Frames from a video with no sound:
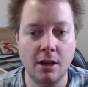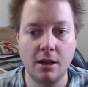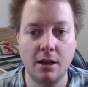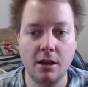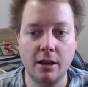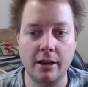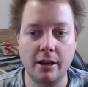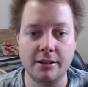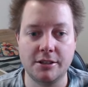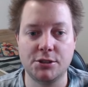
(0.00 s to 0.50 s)

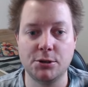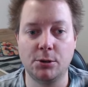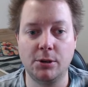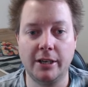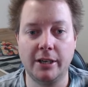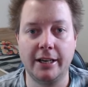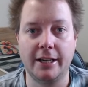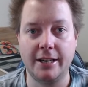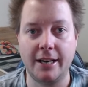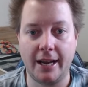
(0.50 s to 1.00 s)
installing
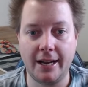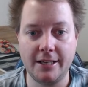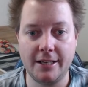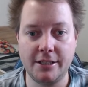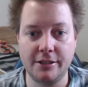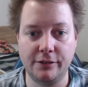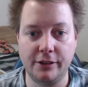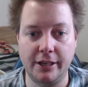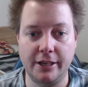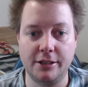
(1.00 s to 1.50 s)
it
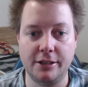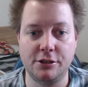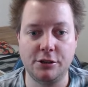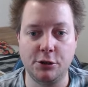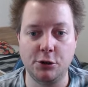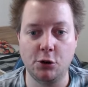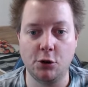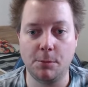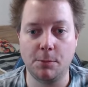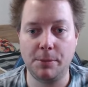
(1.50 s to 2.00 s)
natively to
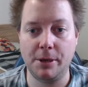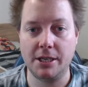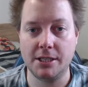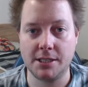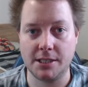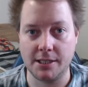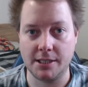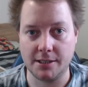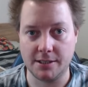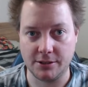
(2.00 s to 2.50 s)
your
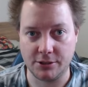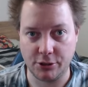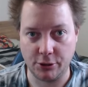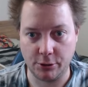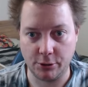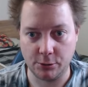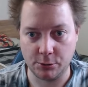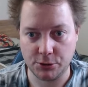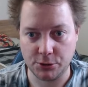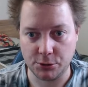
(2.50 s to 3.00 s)
PC's
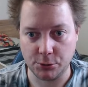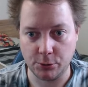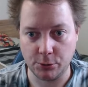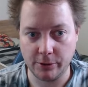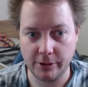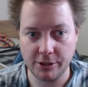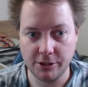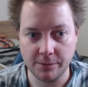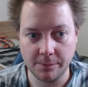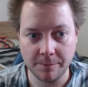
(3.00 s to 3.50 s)
internal
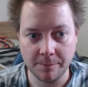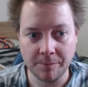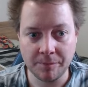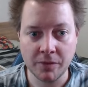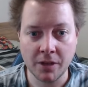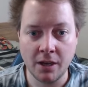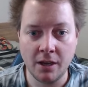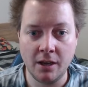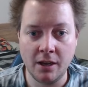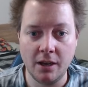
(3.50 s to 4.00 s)
storage.
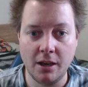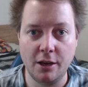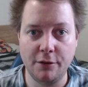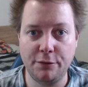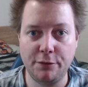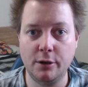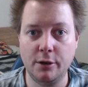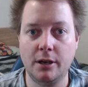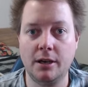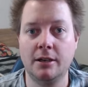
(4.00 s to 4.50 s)
If
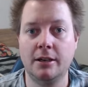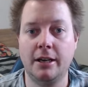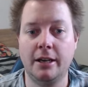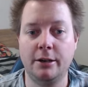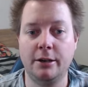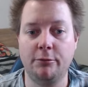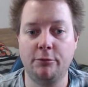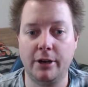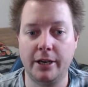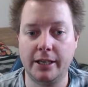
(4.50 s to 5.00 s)
you aren't a
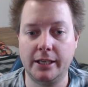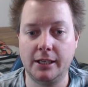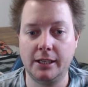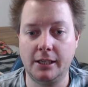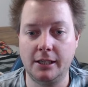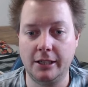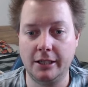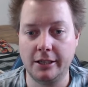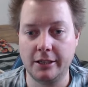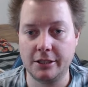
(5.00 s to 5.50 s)
regular
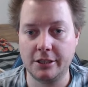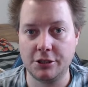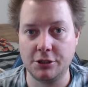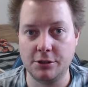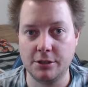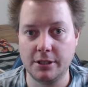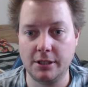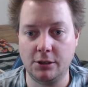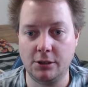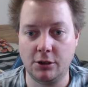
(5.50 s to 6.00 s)
Linux
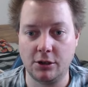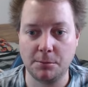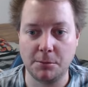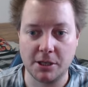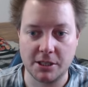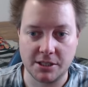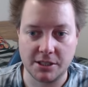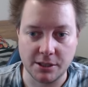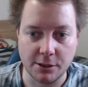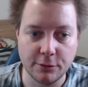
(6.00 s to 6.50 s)
user like
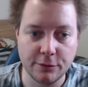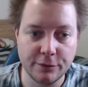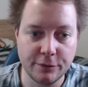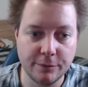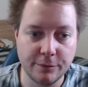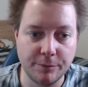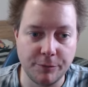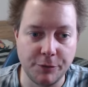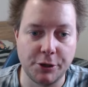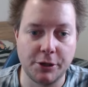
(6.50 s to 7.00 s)
myself,
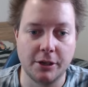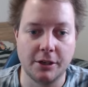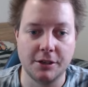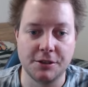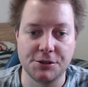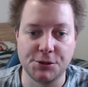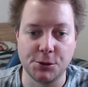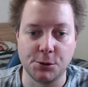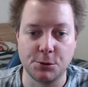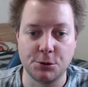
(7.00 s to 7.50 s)
you can
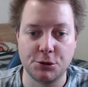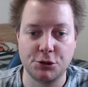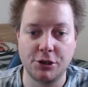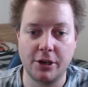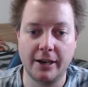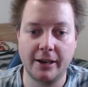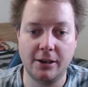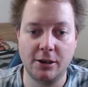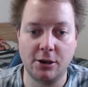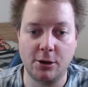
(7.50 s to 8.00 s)
install
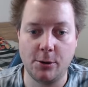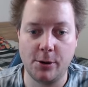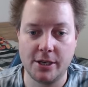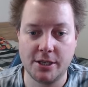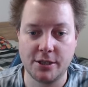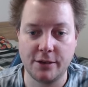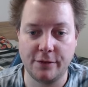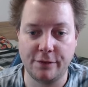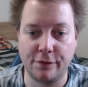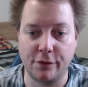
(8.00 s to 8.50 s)

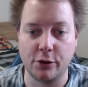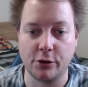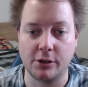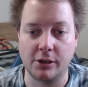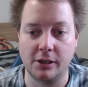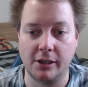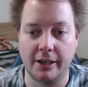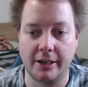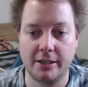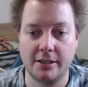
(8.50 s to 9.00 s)
DragonOS
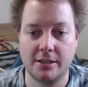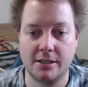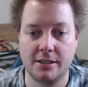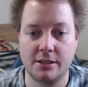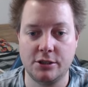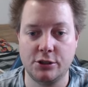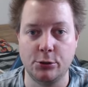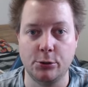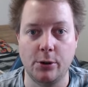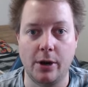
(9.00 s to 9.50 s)
Focal X
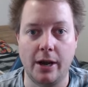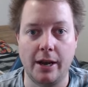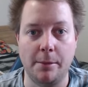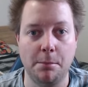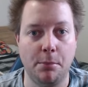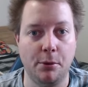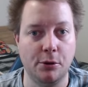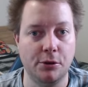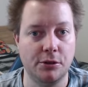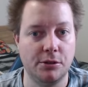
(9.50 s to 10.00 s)
to a
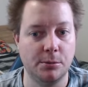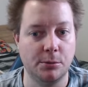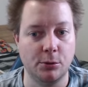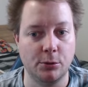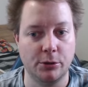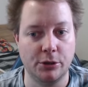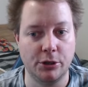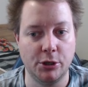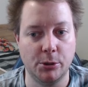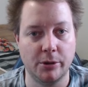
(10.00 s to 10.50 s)

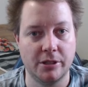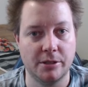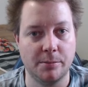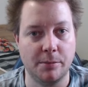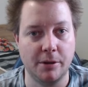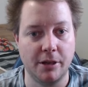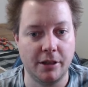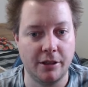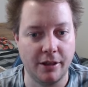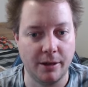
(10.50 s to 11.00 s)
bootable
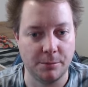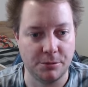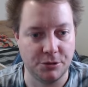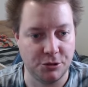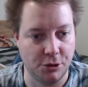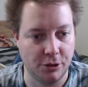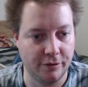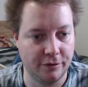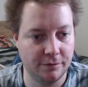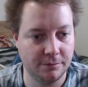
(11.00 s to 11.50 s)
USB thumb drive.